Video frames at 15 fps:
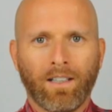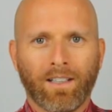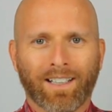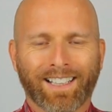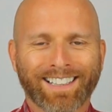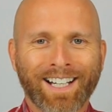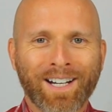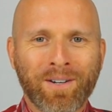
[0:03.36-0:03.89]

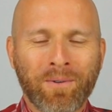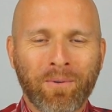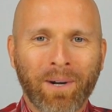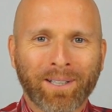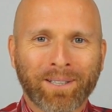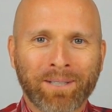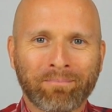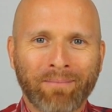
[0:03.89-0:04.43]
Hello,
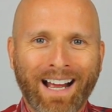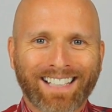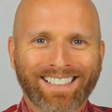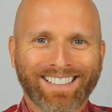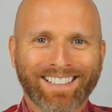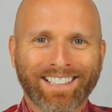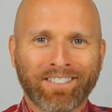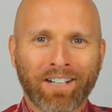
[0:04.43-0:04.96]
welcome back
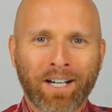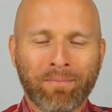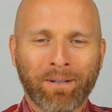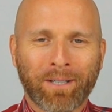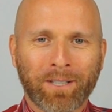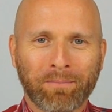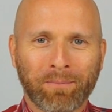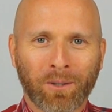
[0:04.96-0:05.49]
to the Grape
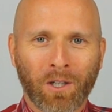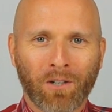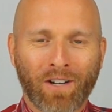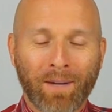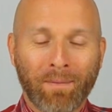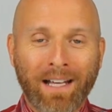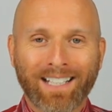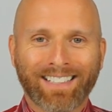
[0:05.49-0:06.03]

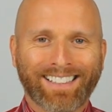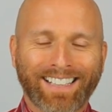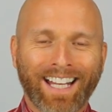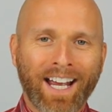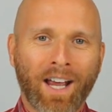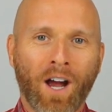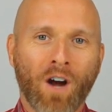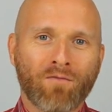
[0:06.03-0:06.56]
Explorer.
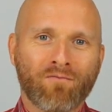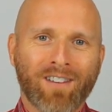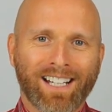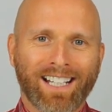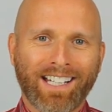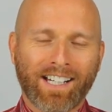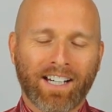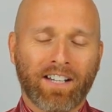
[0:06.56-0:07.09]
Today I'm
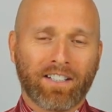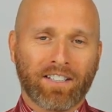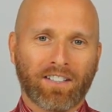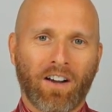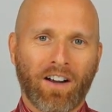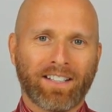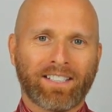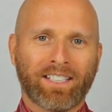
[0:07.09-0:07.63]
really
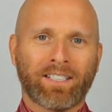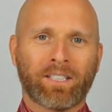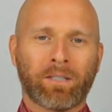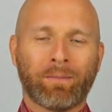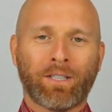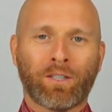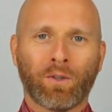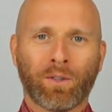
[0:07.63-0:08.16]
excited to
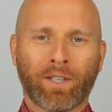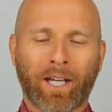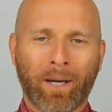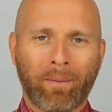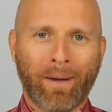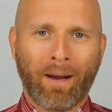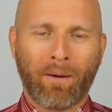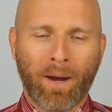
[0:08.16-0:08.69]
be talking
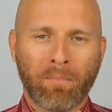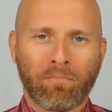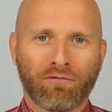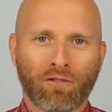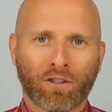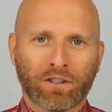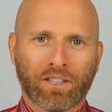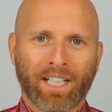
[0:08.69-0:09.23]
about a
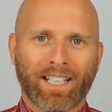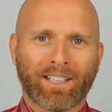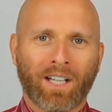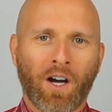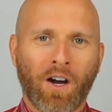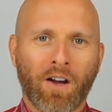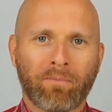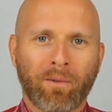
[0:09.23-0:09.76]
project that
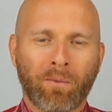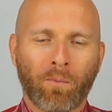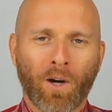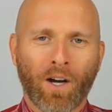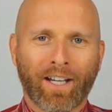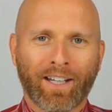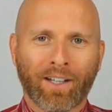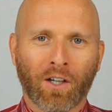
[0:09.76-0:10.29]
I've been
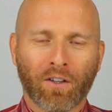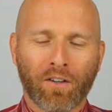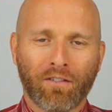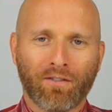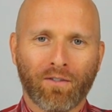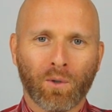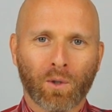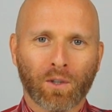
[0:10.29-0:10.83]
working on
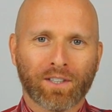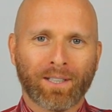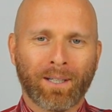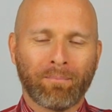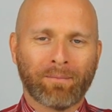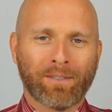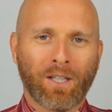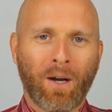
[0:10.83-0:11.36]
for
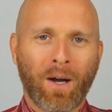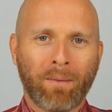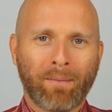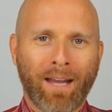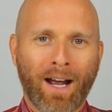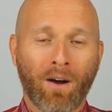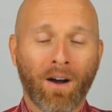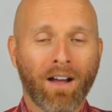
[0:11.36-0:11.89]
some time
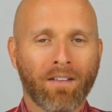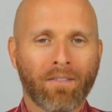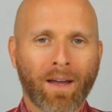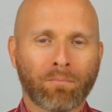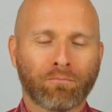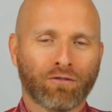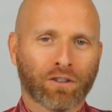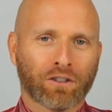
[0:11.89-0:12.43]
now.
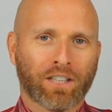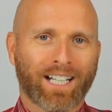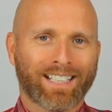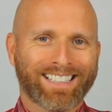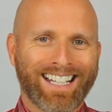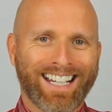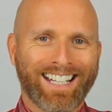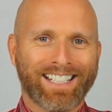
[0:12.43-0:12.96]
That
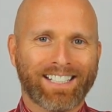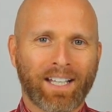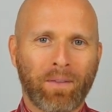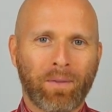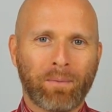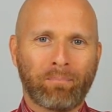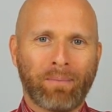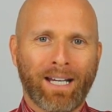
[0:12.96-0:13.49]
project is
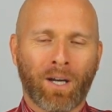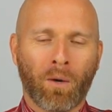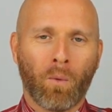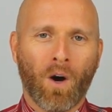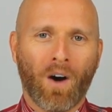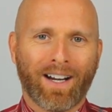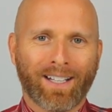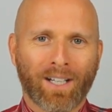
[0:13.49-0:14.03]
the Big
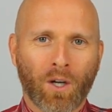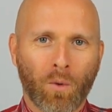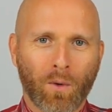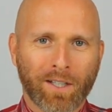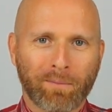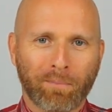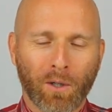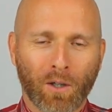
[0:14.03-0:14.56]
Wine
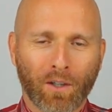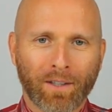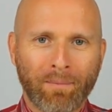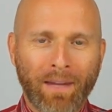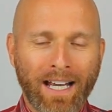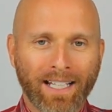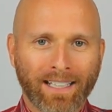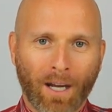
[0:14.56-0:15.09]
Quiz Book.
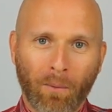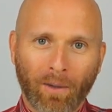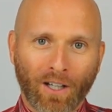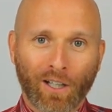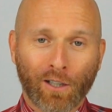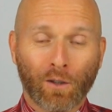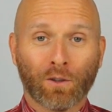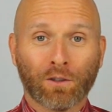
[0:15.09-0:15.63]
Now when
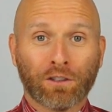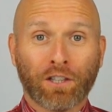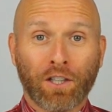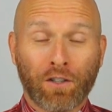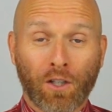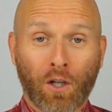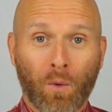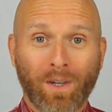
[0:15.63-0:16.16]
I launched
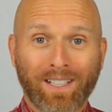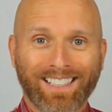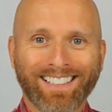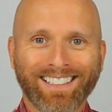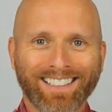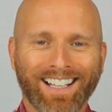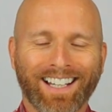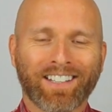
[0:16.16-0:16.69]
the
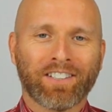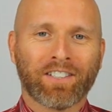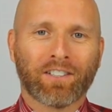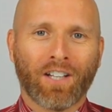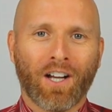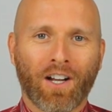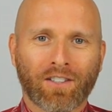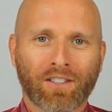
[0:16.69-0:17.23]
quizzes at the
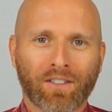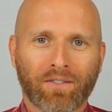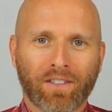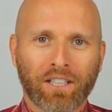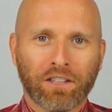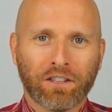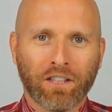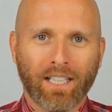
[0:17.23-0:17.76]
start of
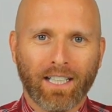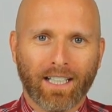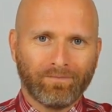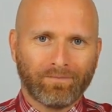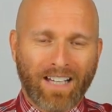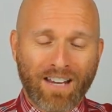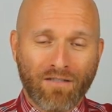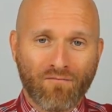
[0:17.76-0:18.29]
this
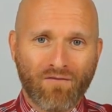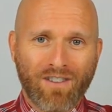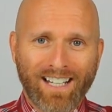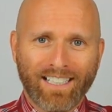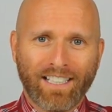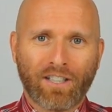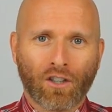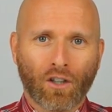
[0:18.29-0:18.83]
year, it
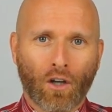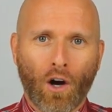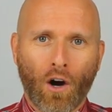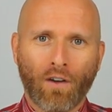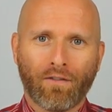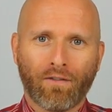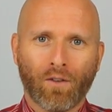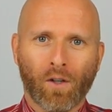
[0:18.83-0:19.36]
really took
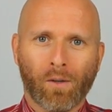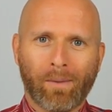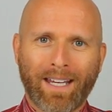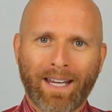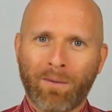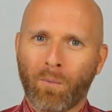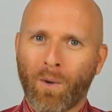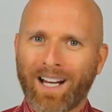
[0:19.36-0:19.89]
off for
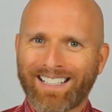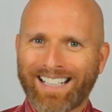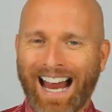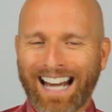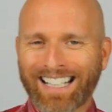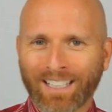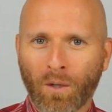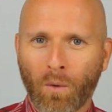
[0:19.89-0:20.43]
me in ways I
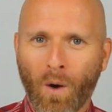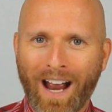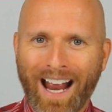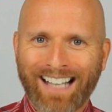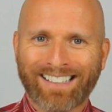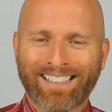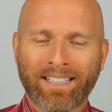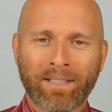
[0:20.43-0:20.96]
hadn't quite
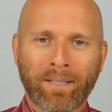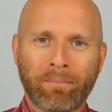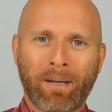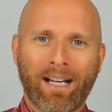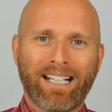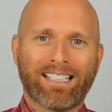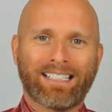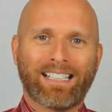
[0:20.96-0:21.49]

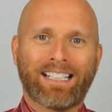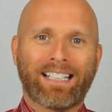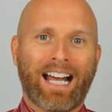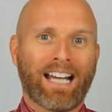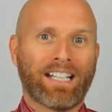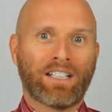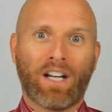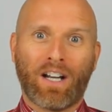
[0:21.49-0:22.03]
anticipated
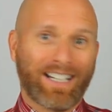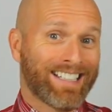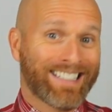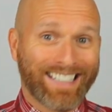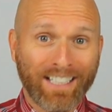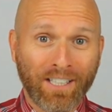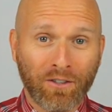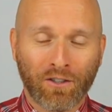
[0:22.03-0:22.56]
and I
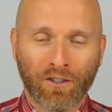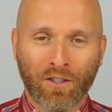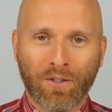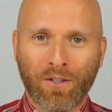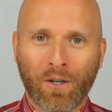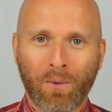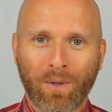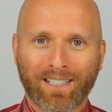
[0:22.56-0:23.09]
continue to do
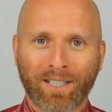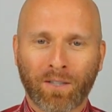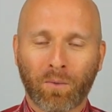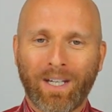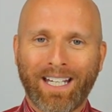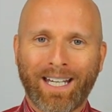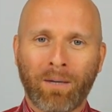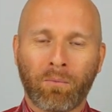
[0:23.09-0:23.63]
the quizzes
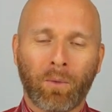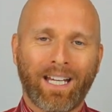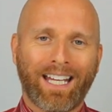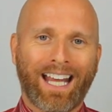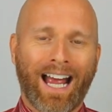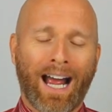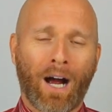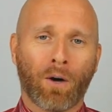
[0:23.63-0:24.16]
week in, week
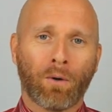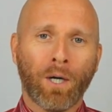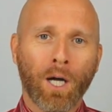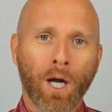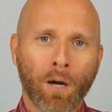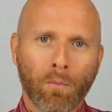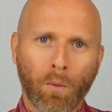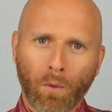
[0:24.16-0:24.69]
out.
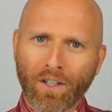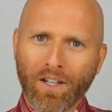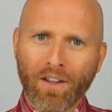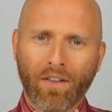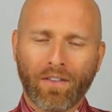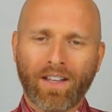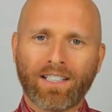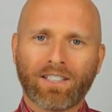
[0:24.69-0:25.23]
But one of
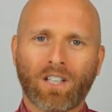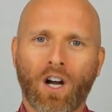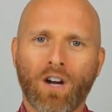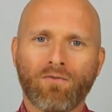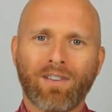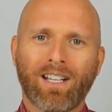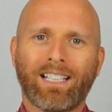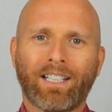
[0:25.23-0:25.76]
the things that I
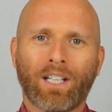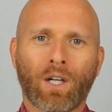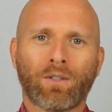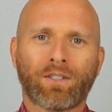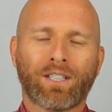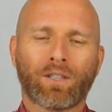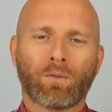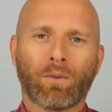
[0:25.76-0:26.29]
really
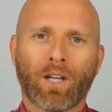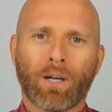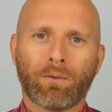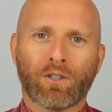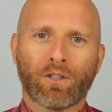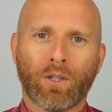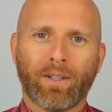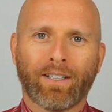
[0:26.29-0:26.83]
noticed when I
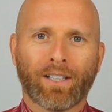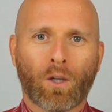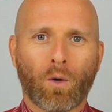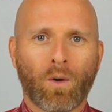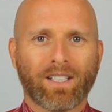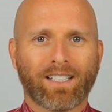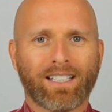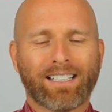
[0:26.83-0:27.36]
was doing the
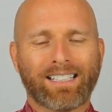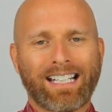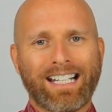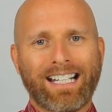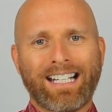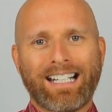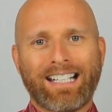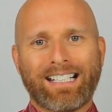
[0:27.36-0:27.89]
quizzes
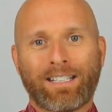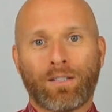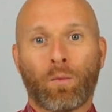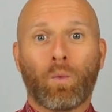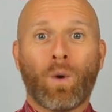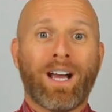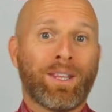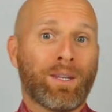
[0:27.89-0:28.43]
is the
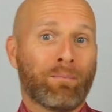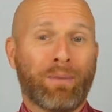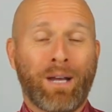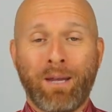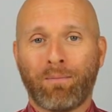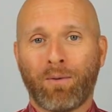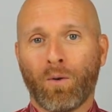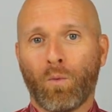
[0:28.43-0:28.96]
way that
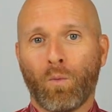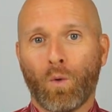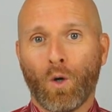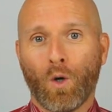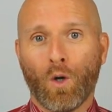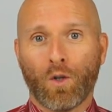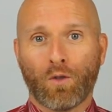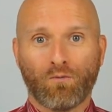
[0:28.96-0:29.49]
people
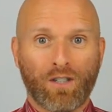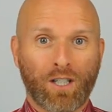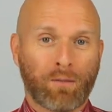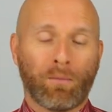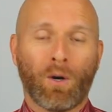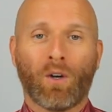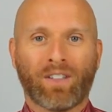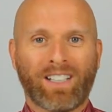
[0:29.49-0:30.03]
would
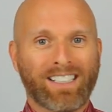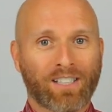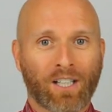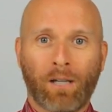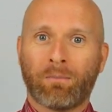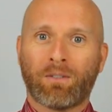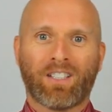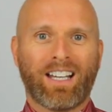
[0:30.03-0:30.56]
respond in
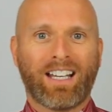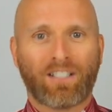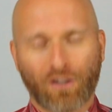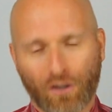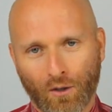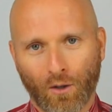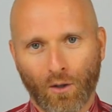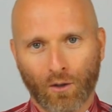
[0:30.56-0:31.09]
terms of their
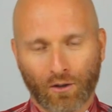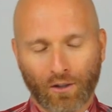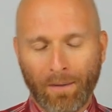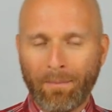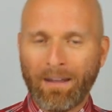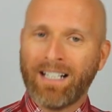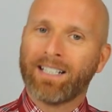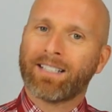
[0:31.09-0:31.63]
scores.
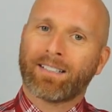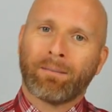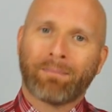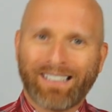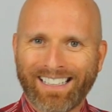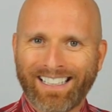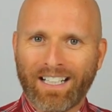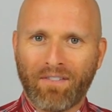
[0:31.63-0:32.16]
Some
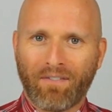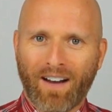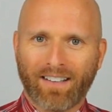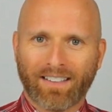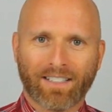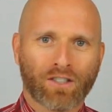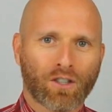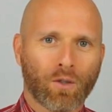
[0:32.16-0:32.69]
clearly
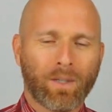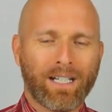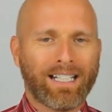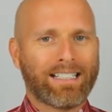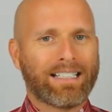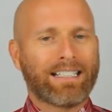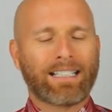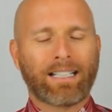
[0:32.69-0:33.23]
found it too
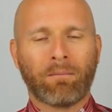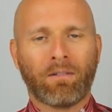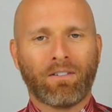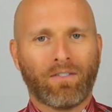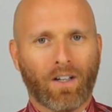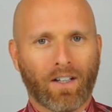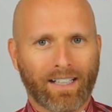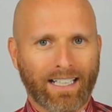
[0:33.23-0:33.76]
easy, some were
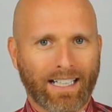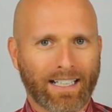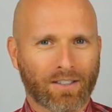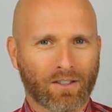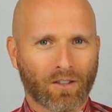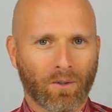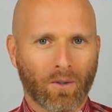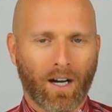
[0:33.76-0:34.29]
finding it
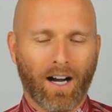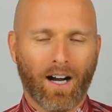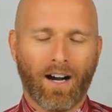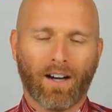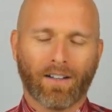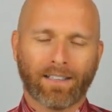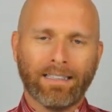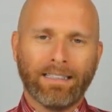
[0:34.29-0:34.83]
too
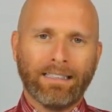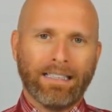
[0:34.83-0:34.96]
hard.